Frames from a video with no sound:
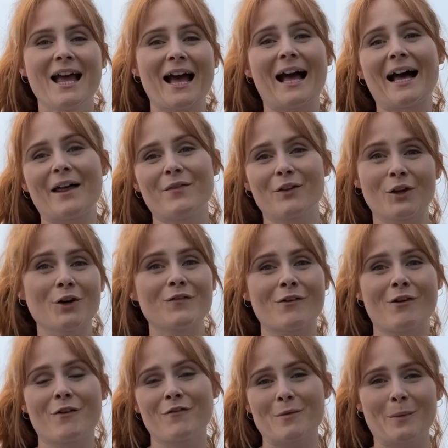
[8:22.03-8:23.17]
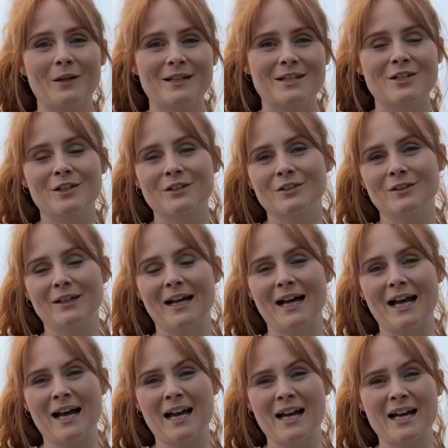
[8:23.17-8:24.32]
and the cover off the polytunnel,
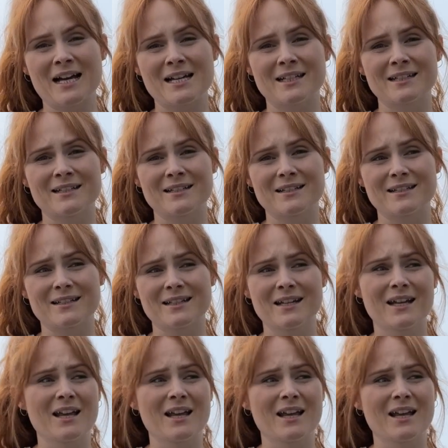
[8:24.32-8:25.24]
and